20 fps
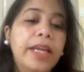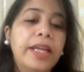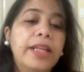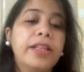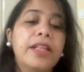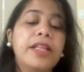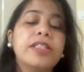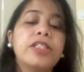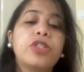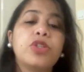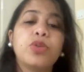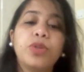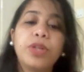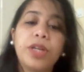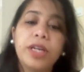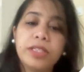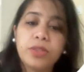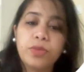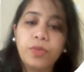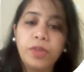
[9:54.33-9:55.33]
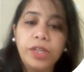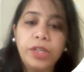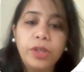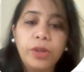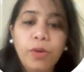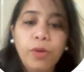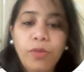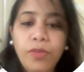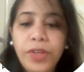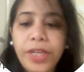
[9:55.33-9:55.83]
in this today's
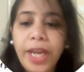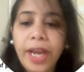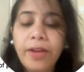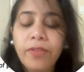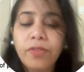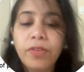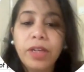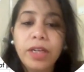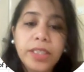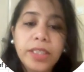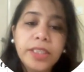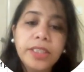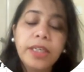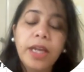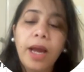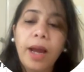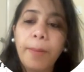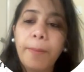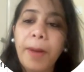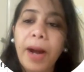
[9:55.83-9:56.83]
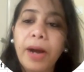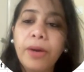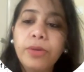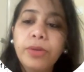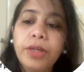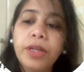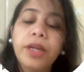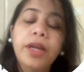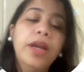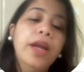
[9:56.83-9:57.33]
video, we have learned
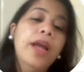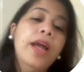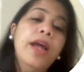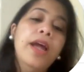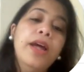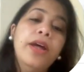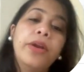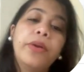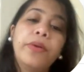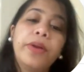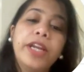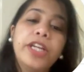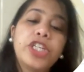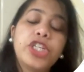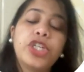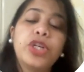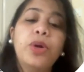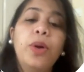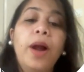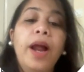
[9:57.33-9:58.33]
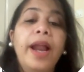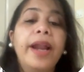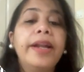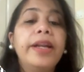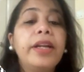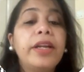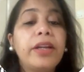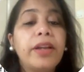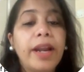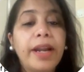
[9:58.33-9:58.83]
about ratio and
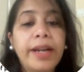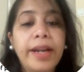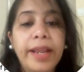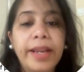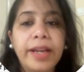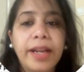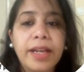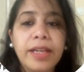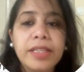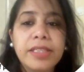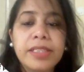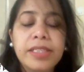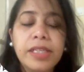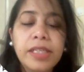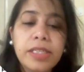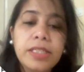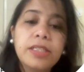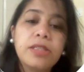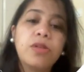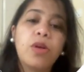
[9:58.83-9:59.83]
trend analysis